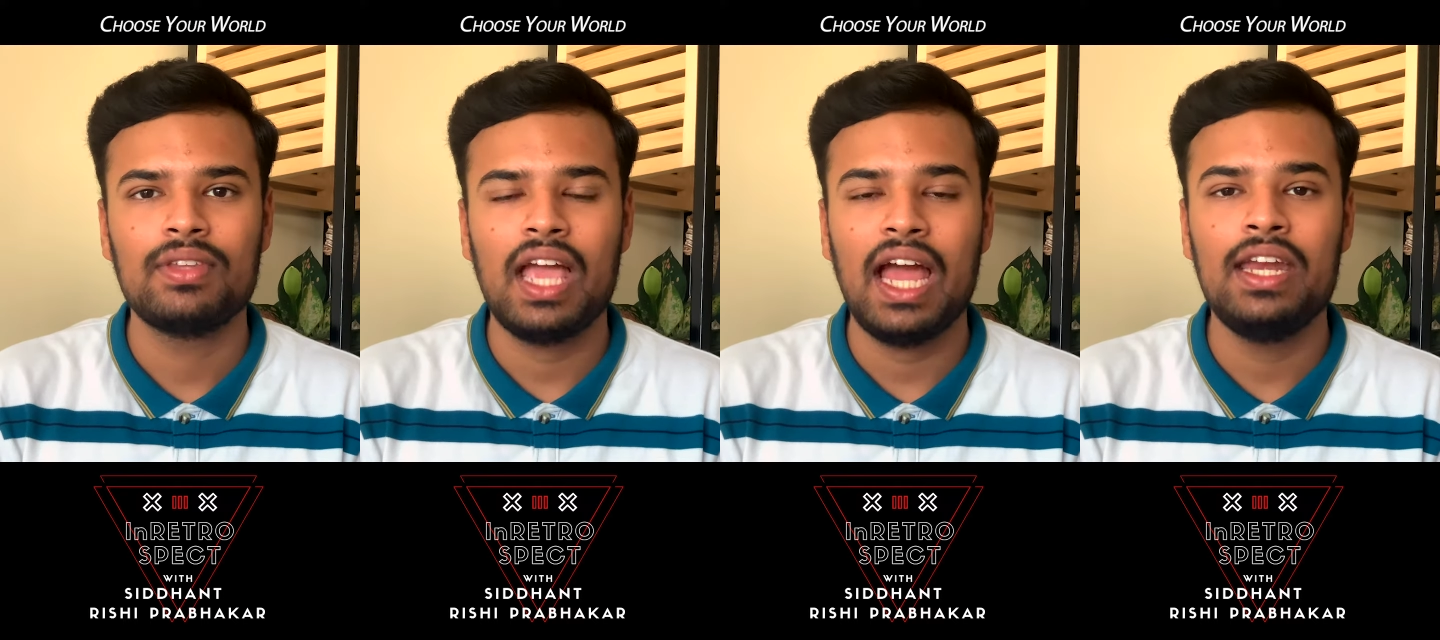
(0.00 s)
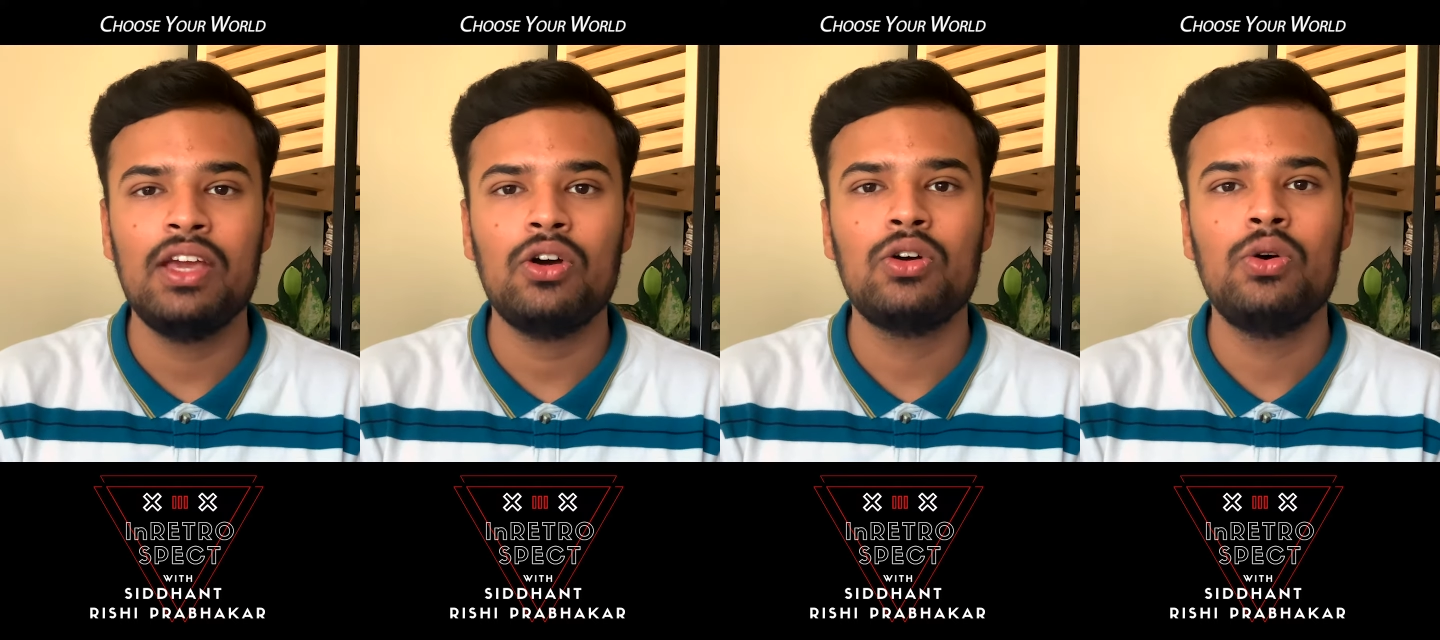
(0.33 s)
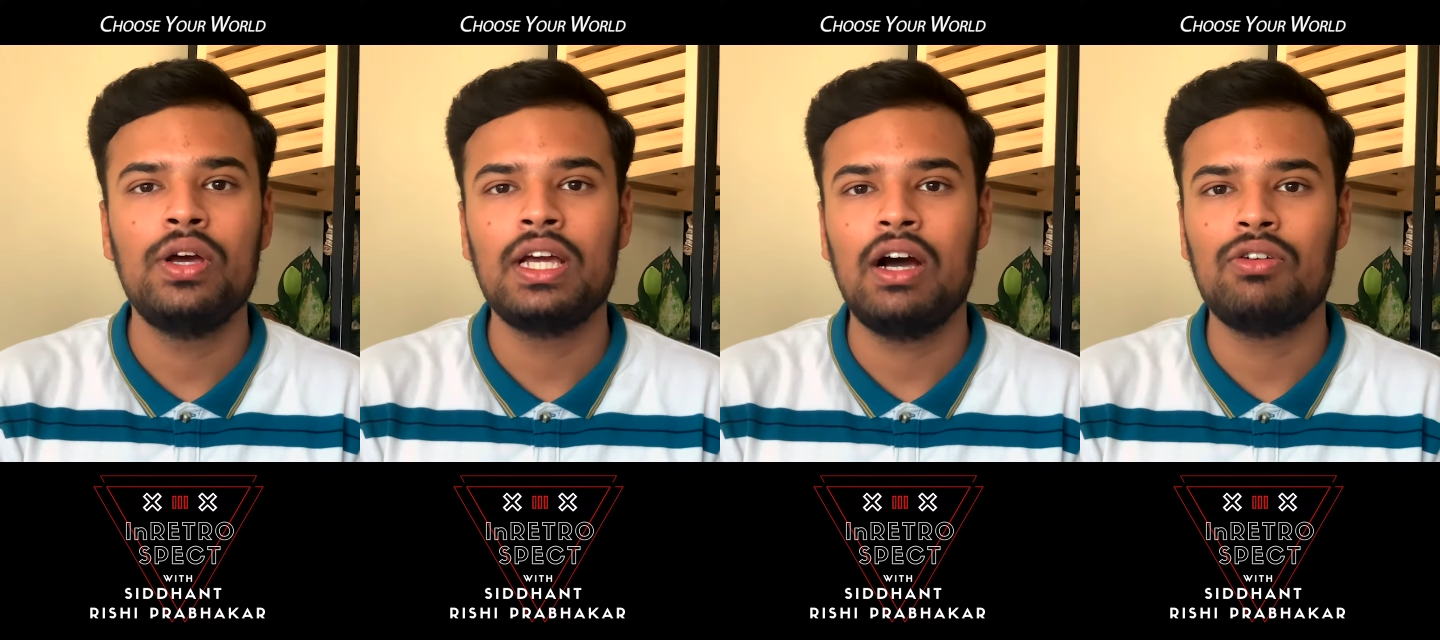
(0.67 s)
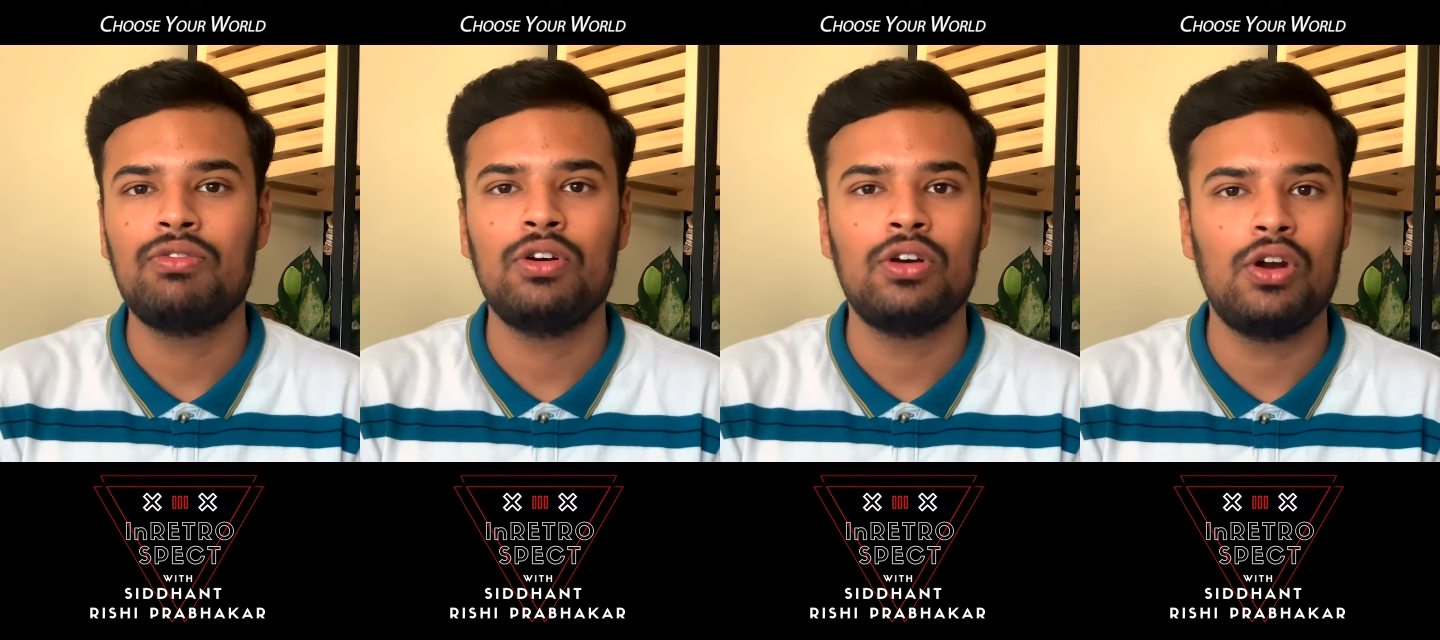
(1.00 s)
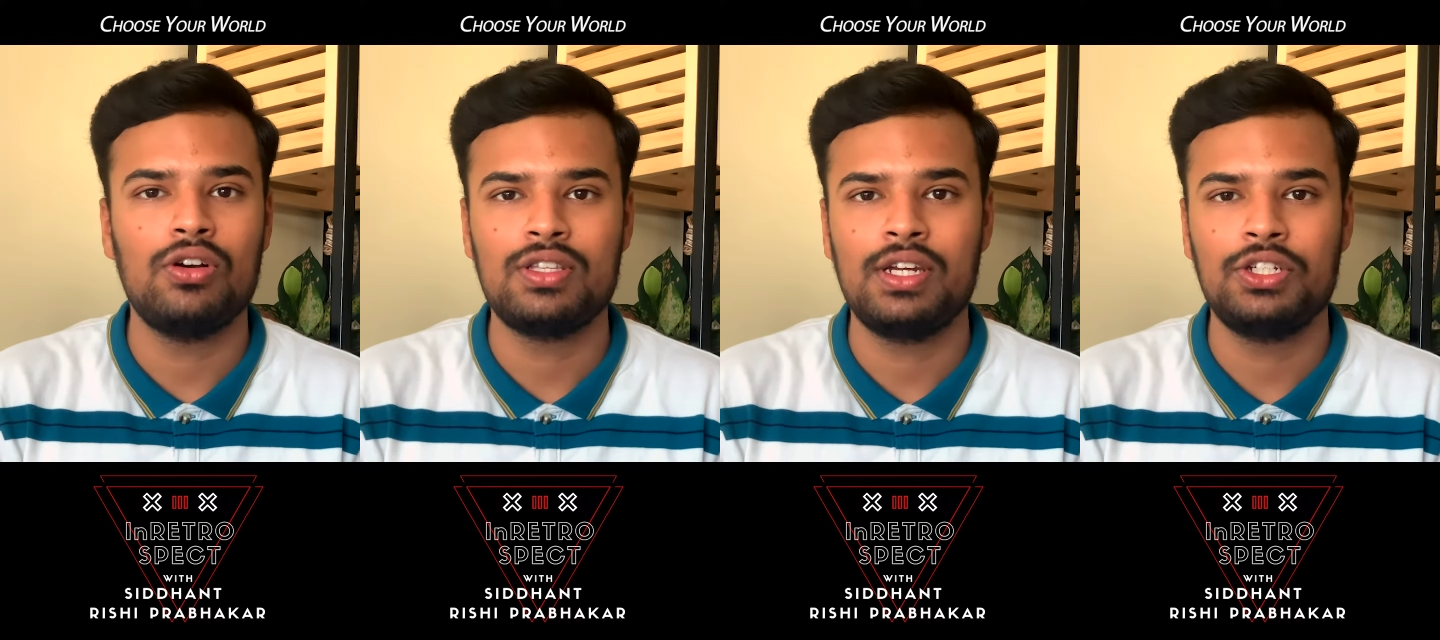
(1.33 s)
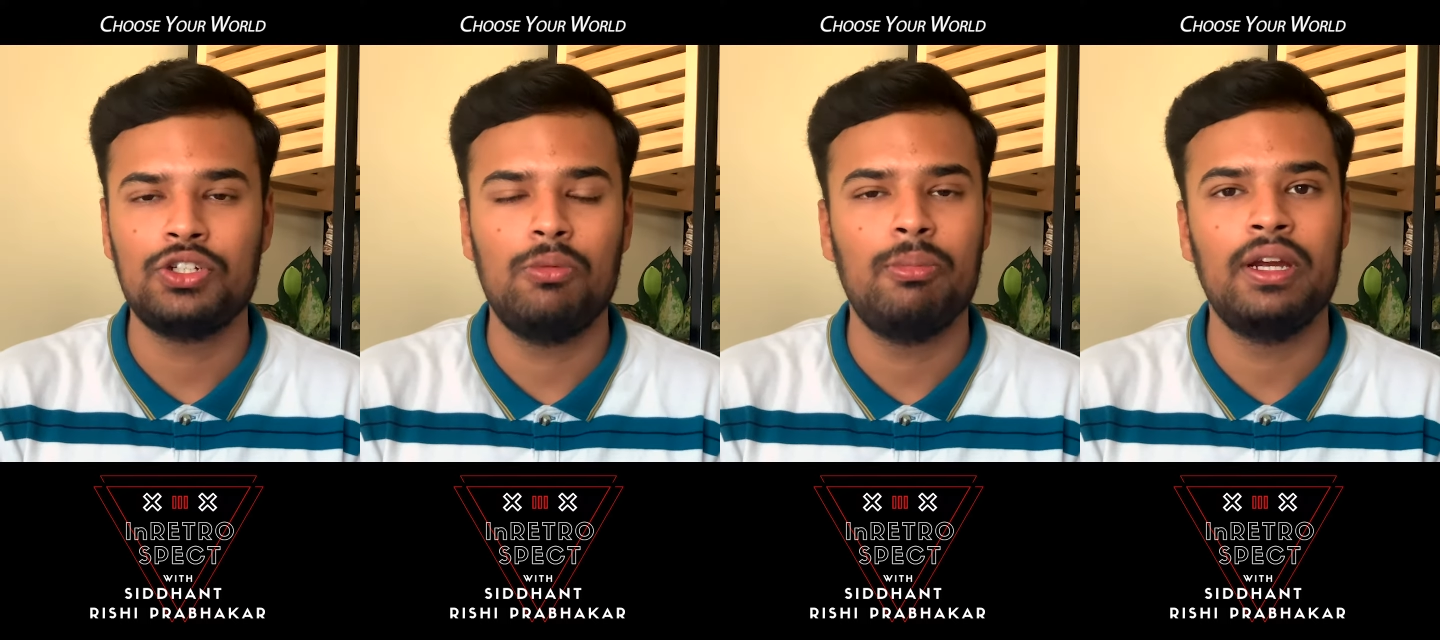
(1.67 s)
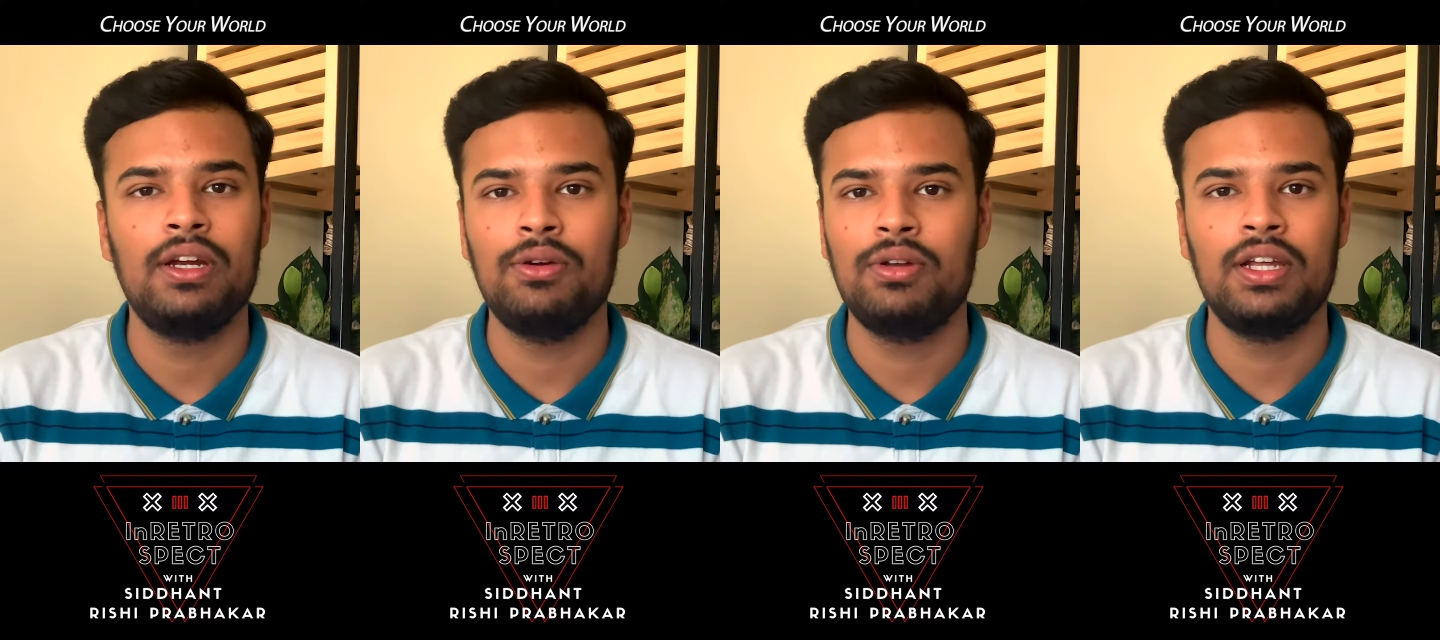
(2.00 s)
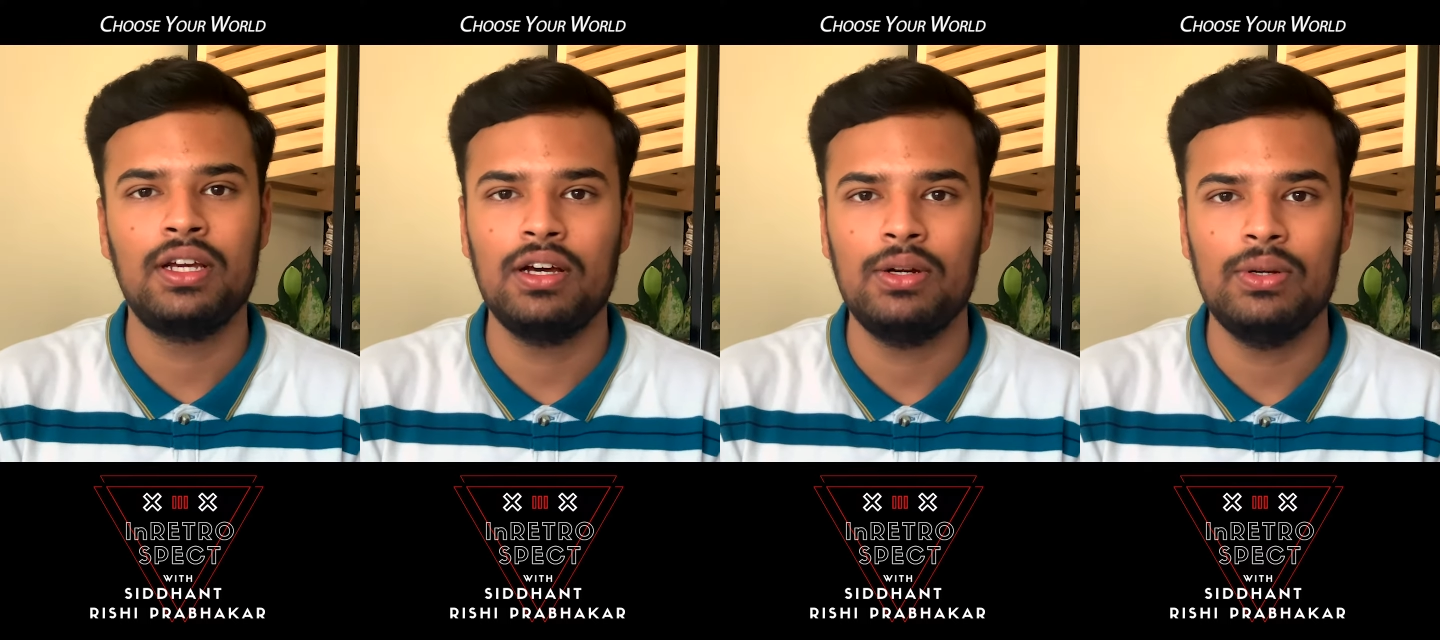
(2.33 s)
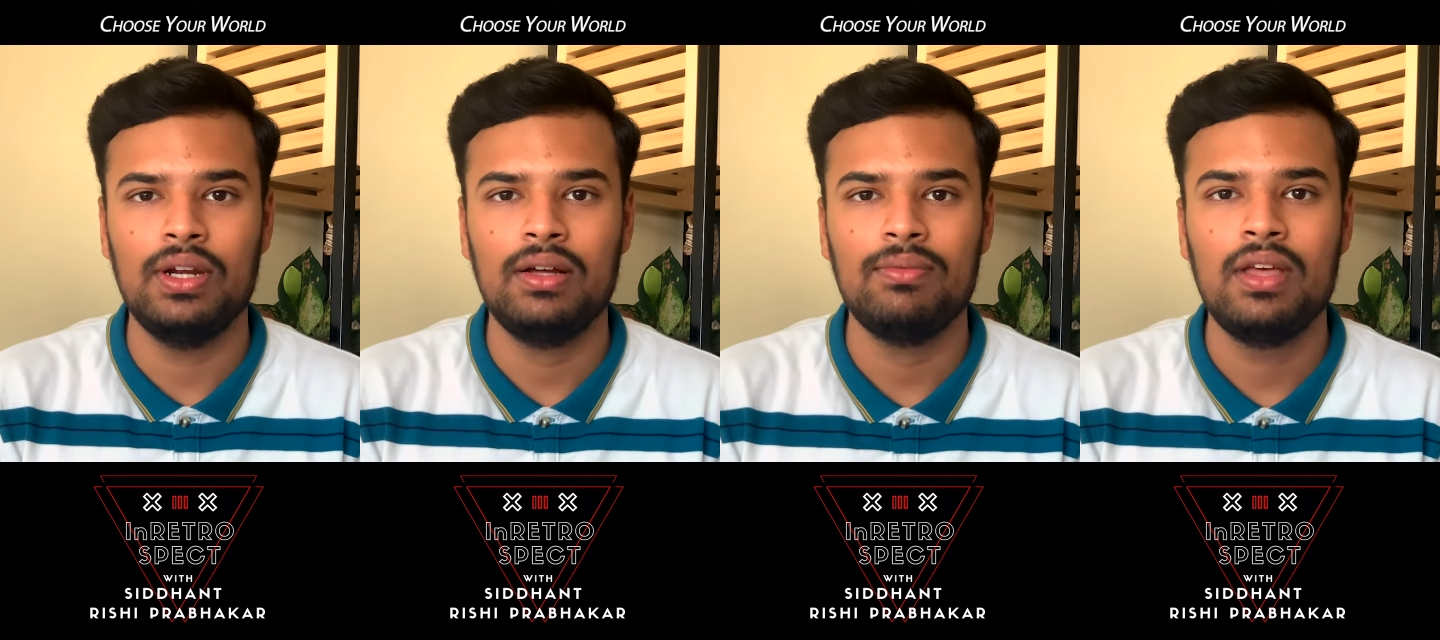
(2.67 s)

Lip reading: and you're going out for grocery shopping during Corona,